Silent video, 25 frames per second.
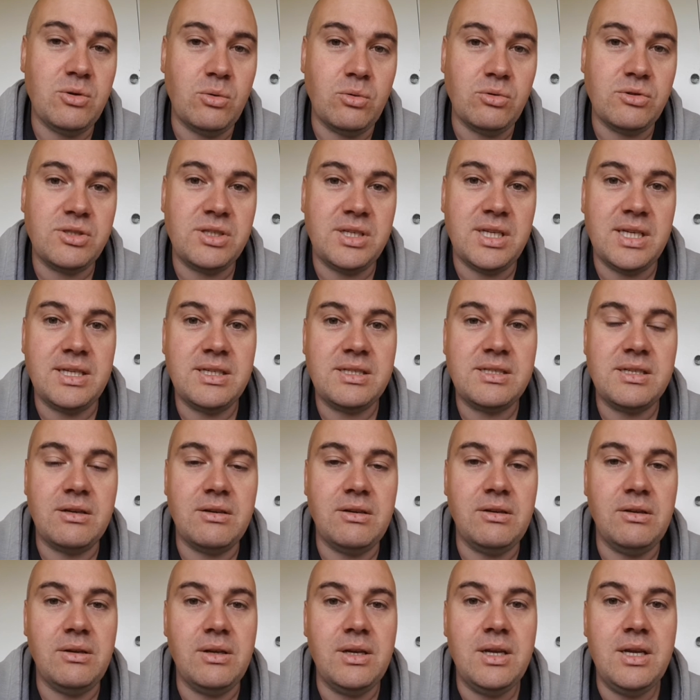altered it, so
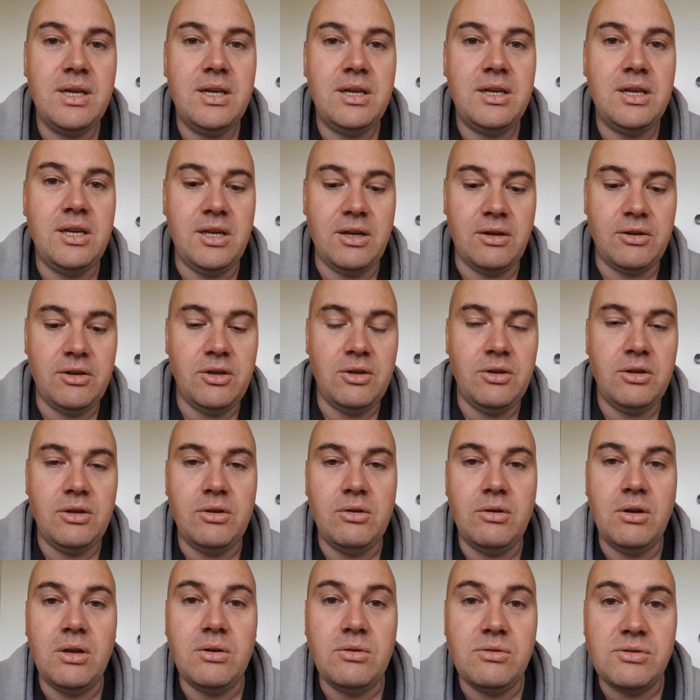you
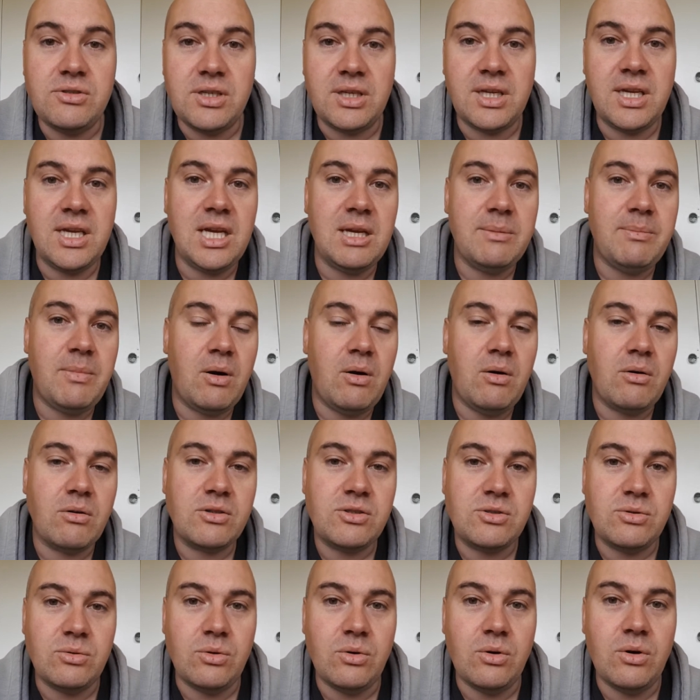lose the
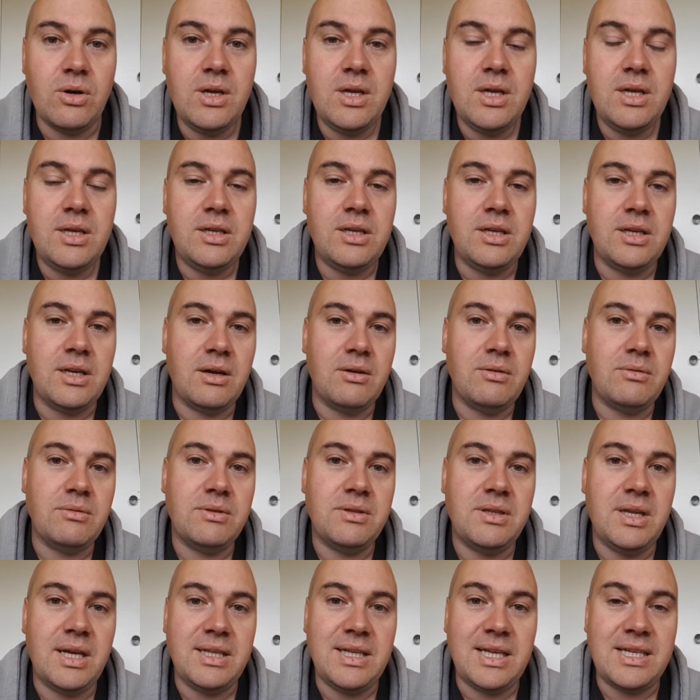gearbox, or
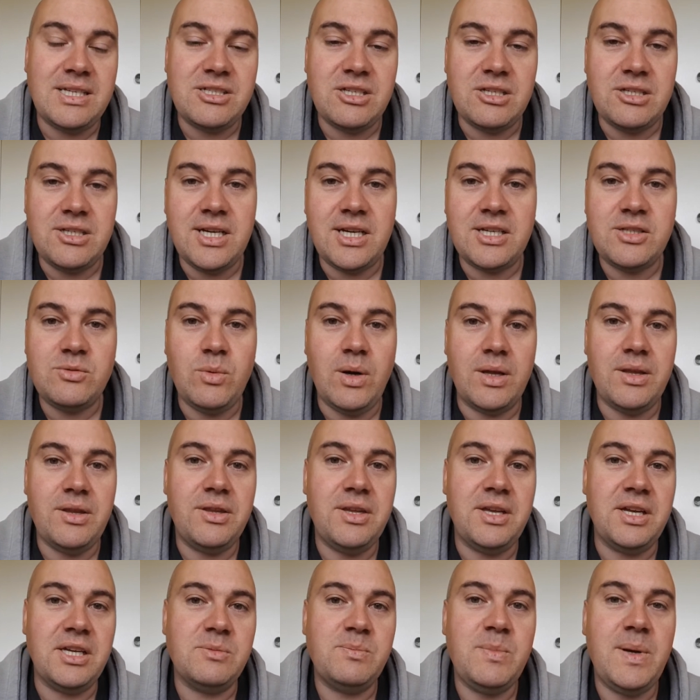they suggest one
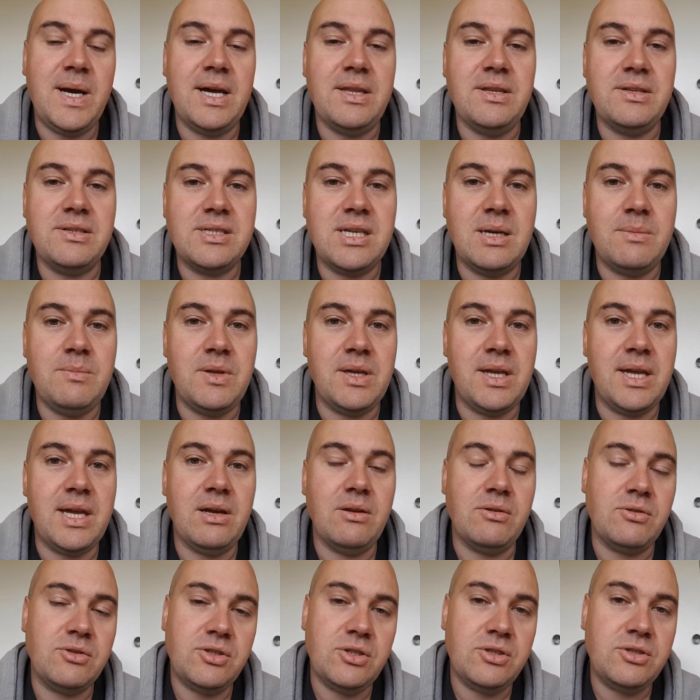thing's better than something
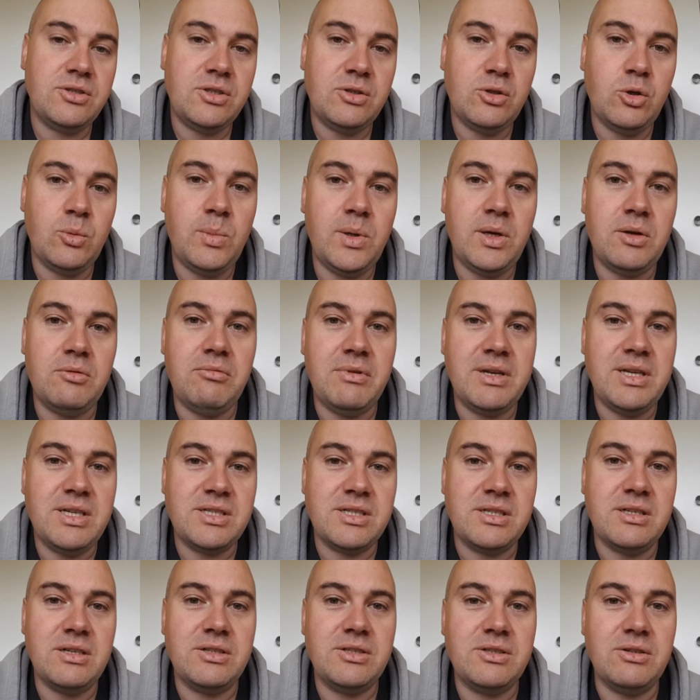else. Just do a bit of
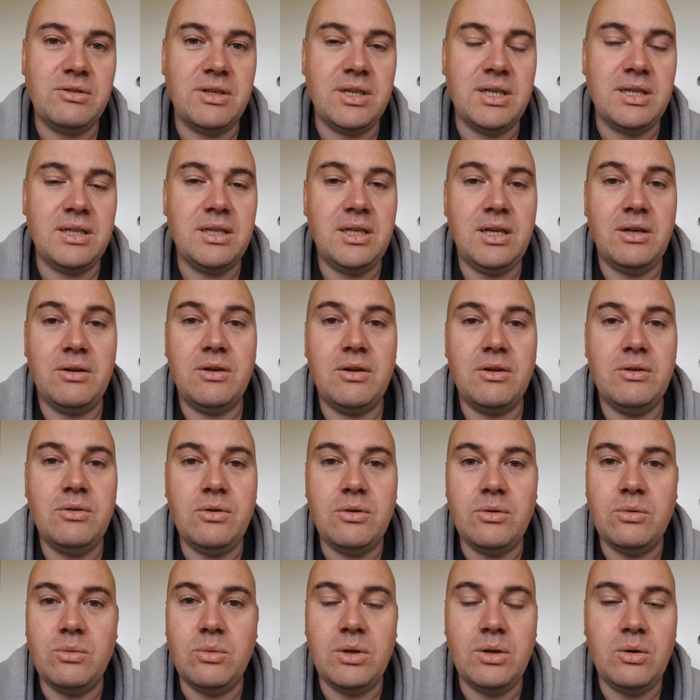research on it.
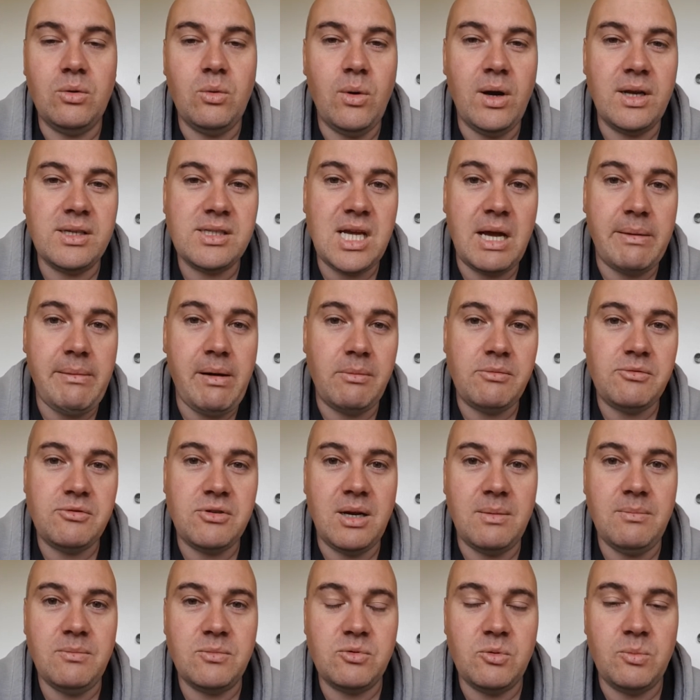Google will always come up
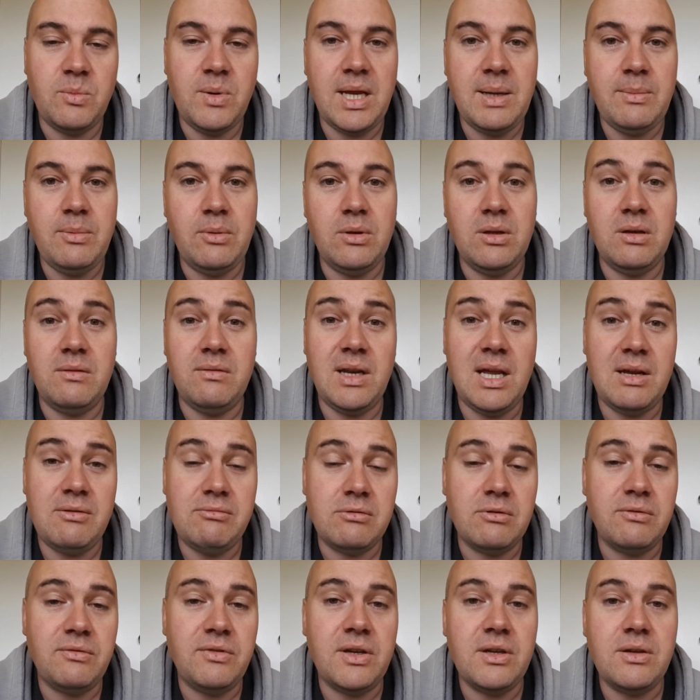trumps with people that have left
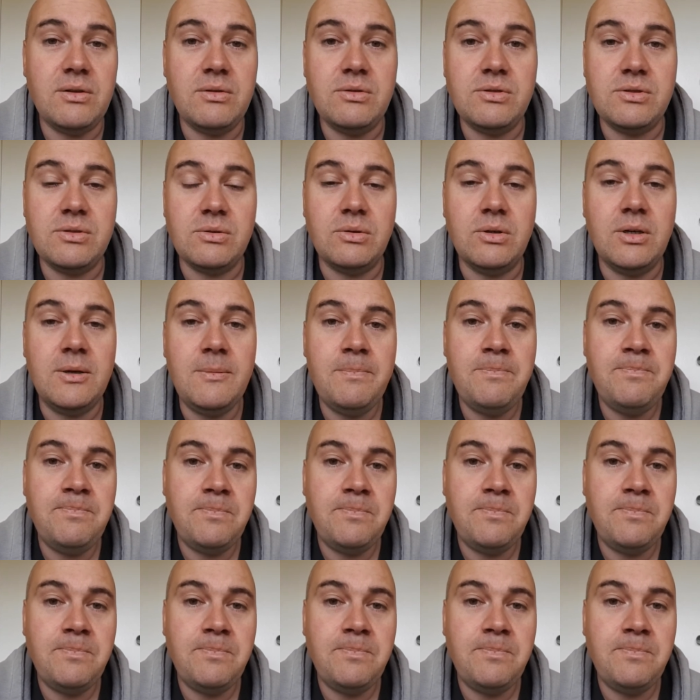reviews or